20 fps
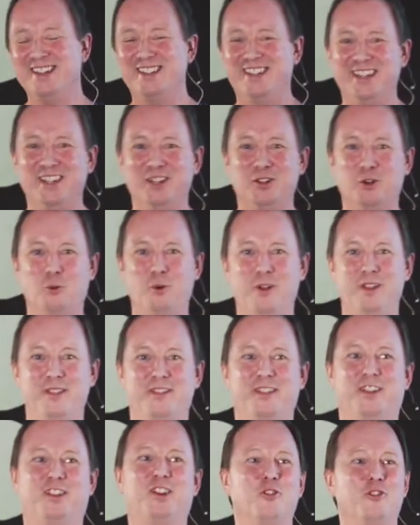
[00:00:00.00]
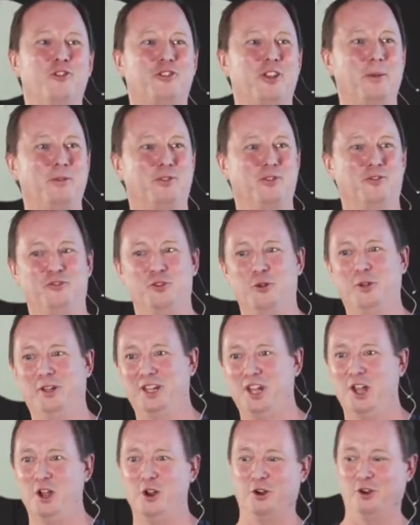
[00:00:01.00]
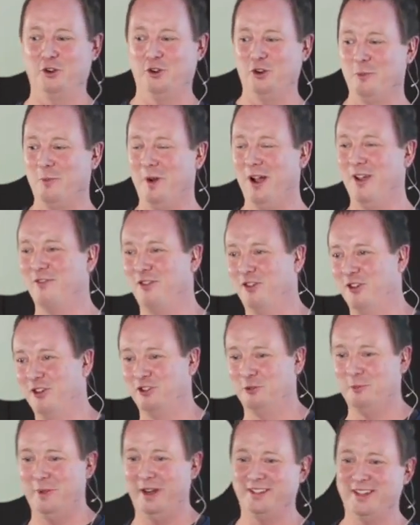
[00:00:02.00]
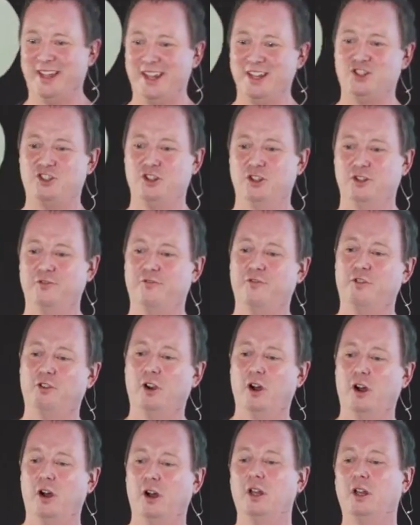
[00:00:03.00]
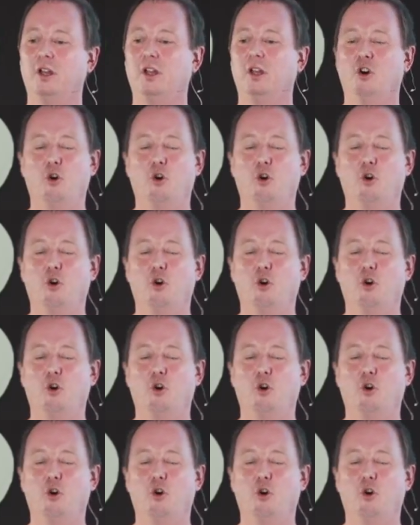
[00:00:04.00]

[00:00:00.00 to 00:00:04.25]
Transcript: deal with the concepts of doing yoga or mindfulness or meditation for our,